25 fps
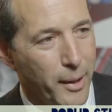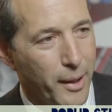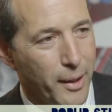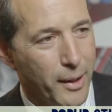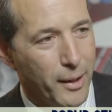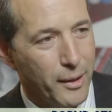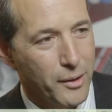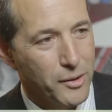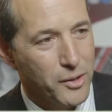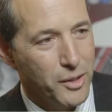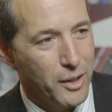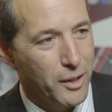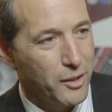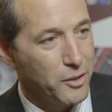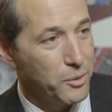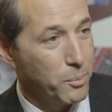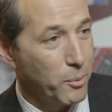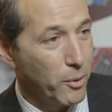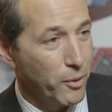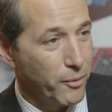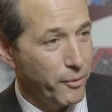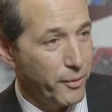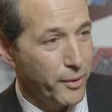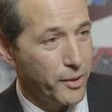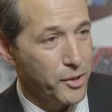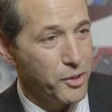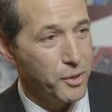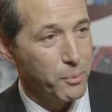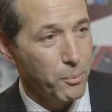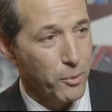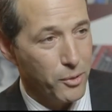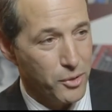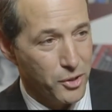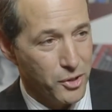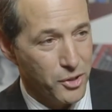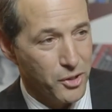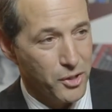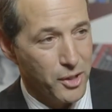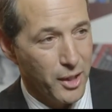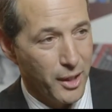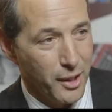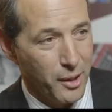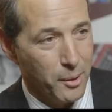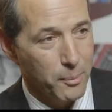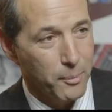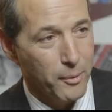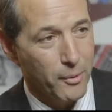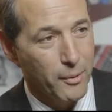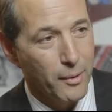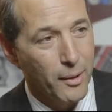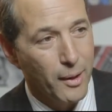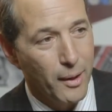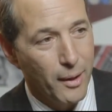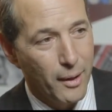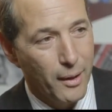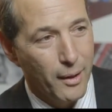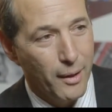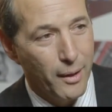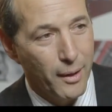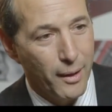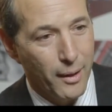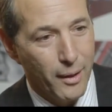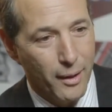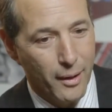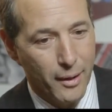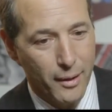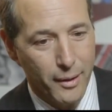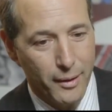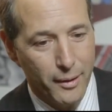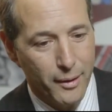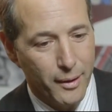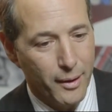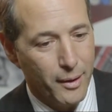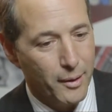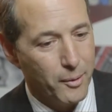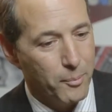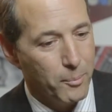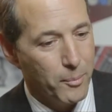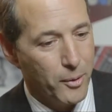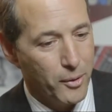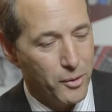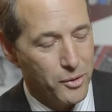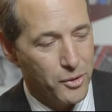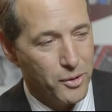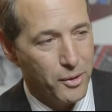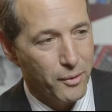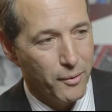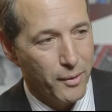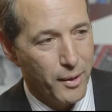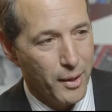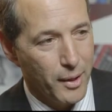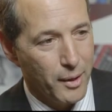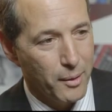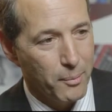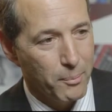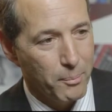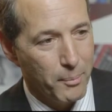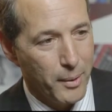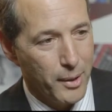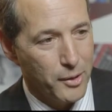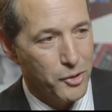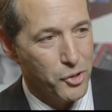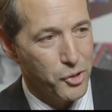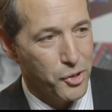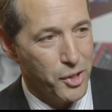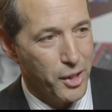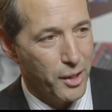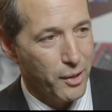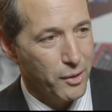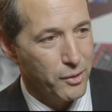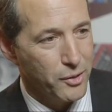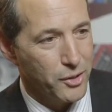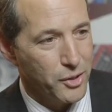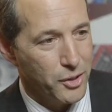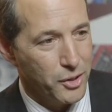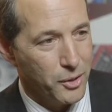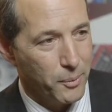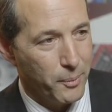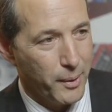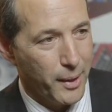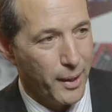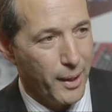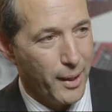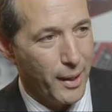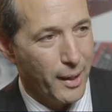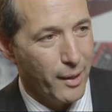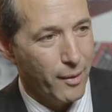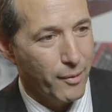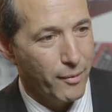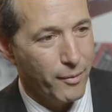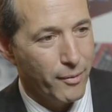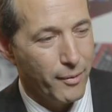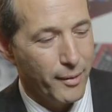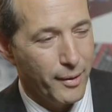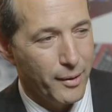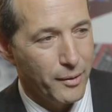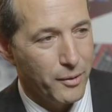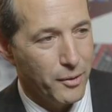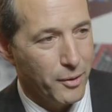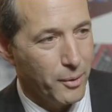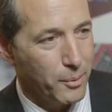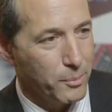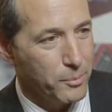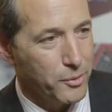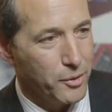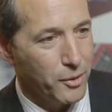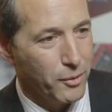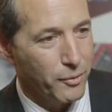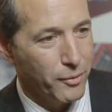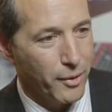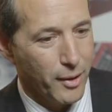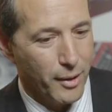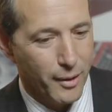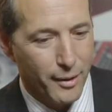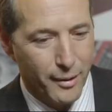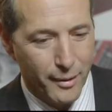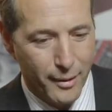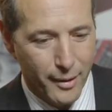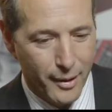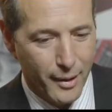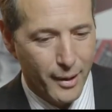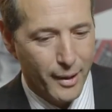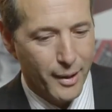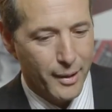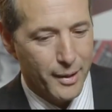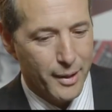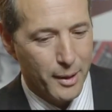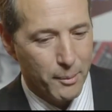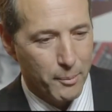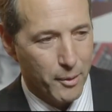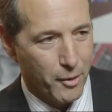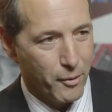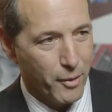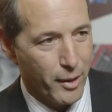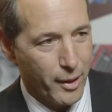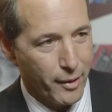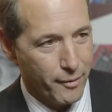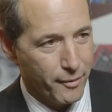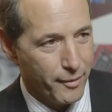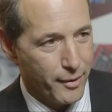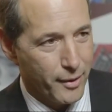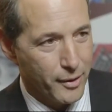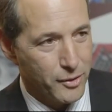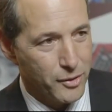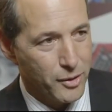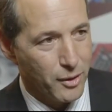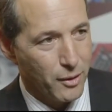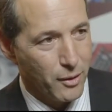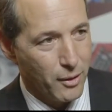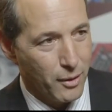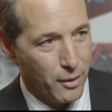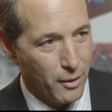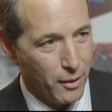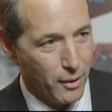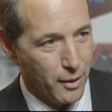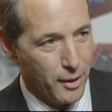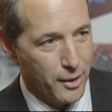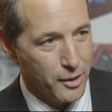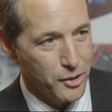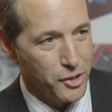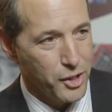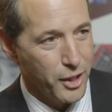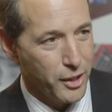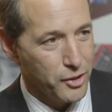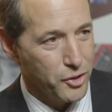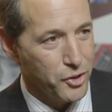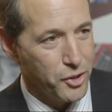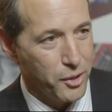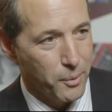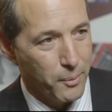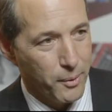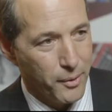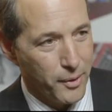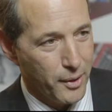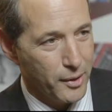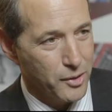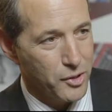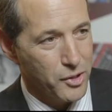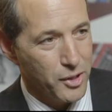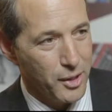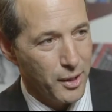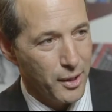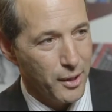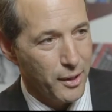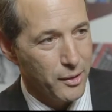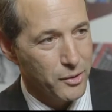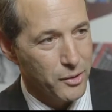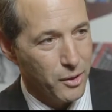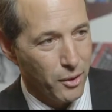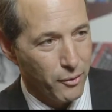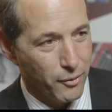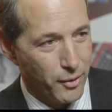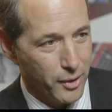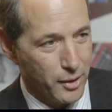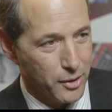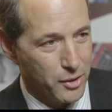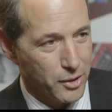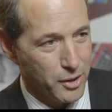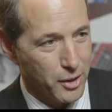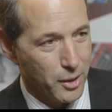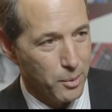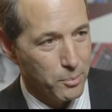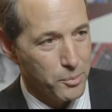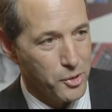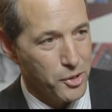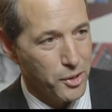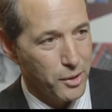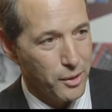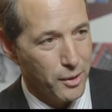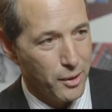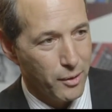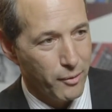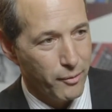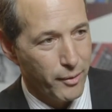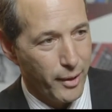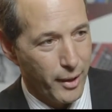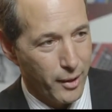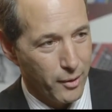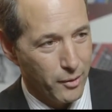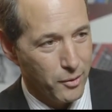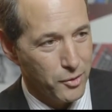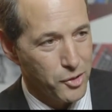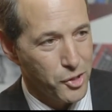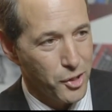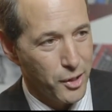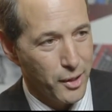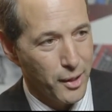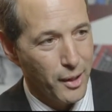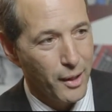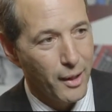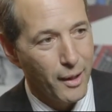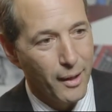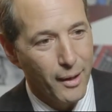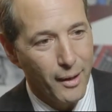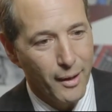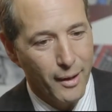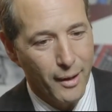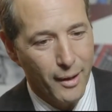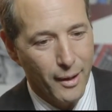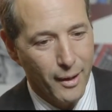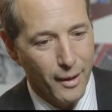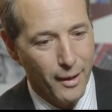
preferably on something like a trade show floor, twin camera setup and a backdrop, and you bring people in and ask them a series of questions, edit that footage up relatively quickly, and then